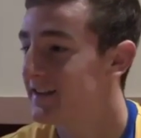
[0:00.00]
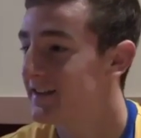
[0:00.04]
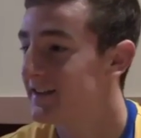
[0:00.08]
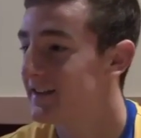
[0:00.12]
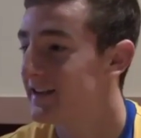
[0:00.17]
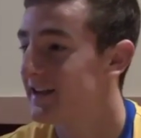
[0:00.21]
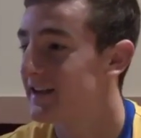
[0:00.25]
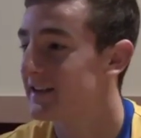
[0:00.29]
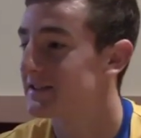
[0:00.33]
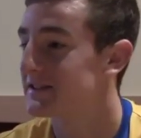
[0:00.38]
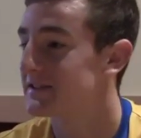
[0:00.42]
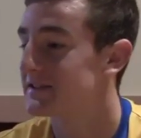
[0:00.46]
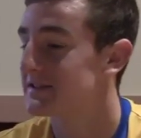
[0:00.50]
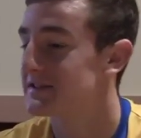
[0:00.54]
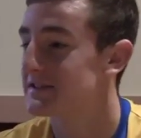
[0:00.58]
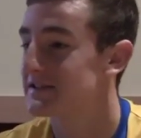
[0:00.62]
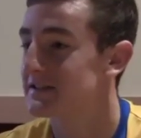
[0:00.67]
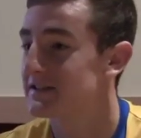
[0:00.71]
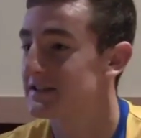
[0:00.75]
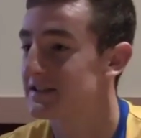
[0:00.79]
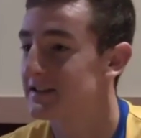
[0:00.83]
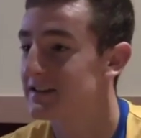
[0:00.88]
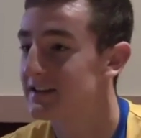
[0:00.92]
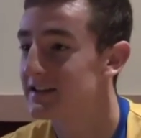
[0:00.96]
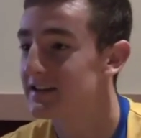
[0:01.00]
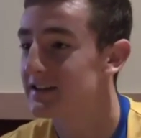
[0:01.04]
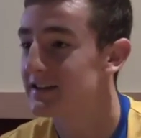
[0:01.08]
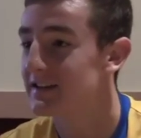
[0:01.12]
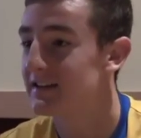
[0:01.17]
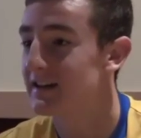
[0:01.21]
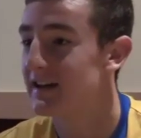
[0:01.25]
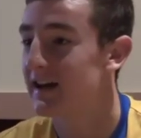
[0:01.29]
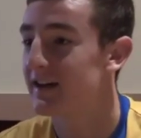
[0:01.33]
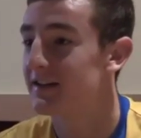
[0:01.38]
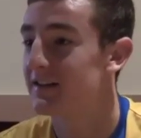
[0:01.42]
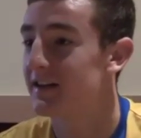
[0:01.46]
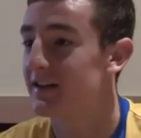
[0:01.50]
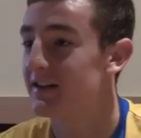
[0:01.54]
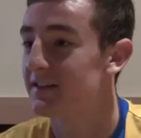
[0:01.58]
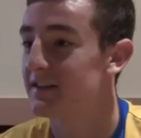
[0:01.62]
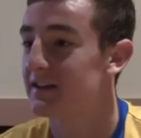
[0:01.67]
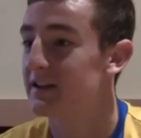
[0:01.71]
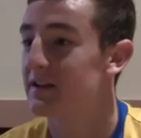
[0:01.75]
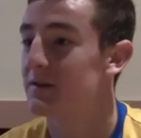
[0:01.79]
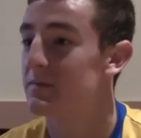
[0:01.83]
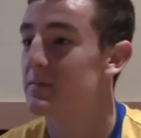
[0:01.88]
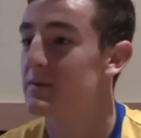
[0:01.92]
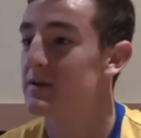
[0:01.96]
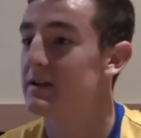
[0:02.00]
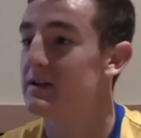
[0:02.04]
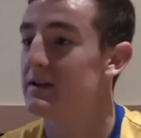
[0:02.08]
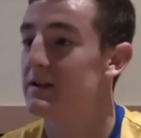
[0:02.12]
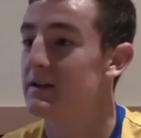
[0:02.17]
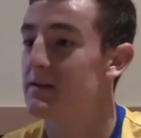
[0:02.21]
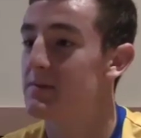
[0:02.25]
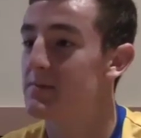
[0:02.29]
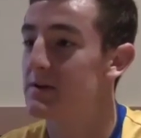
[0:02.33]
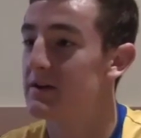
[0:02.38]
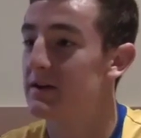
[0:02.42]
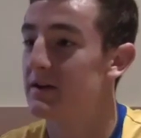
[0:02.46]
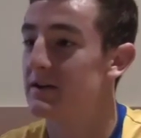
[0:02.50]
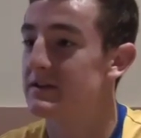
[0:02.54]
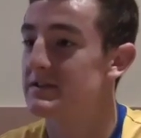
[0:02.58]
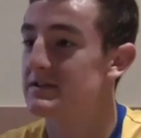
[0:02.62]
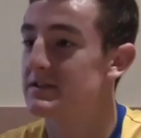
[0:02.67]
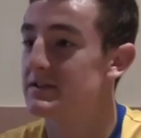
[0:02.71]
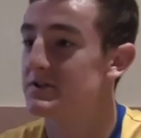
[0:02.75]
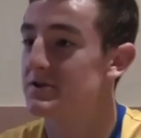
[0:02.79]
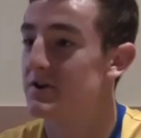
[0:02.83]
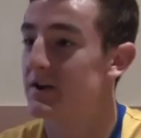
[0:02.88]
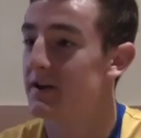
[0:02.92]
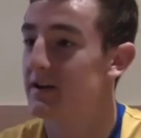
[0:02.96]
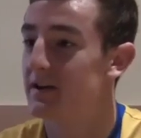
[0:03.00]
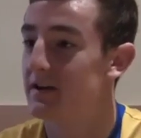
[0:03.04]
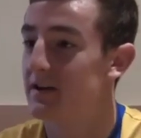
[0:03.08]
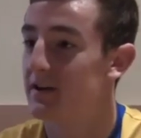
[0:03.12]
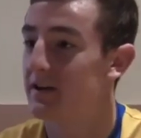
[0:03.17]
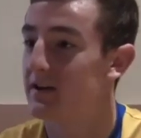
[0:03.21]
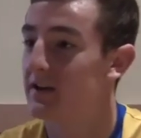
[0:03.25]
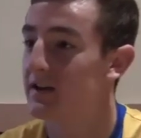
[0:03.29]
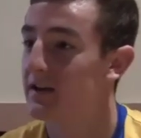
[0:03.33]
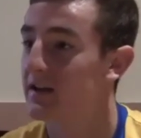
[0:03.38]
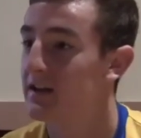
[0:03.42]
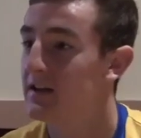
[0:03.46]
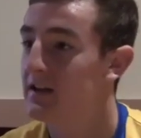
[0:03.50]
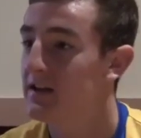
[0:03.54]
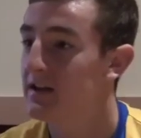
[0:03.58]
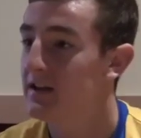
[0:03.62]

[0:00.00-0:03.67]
yeah, because yeah, I think it'd be nice to try and like